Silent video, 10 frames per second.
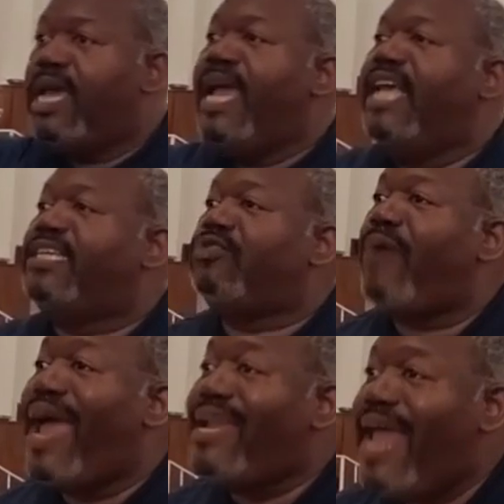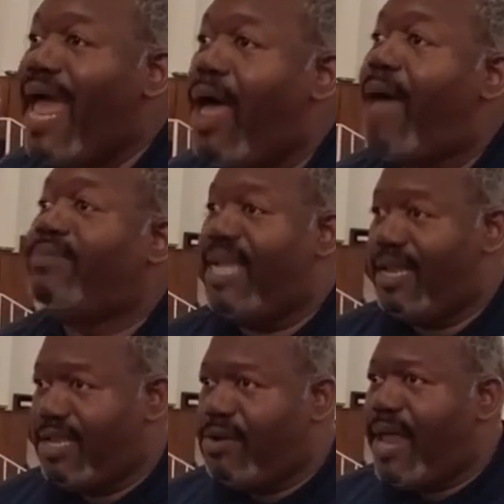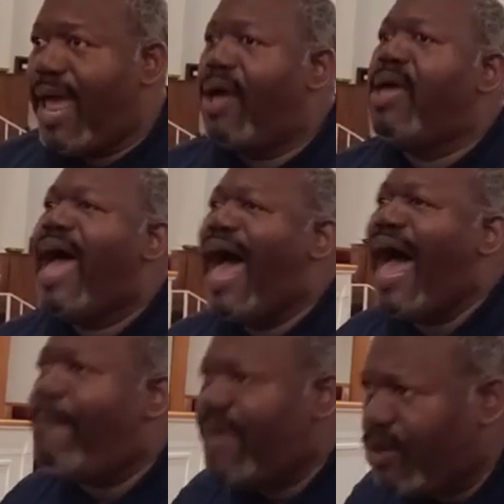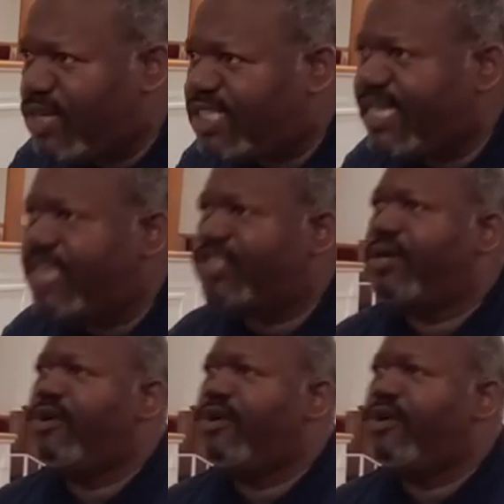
he says, right now, I'm telling you now, I appeal to Caesar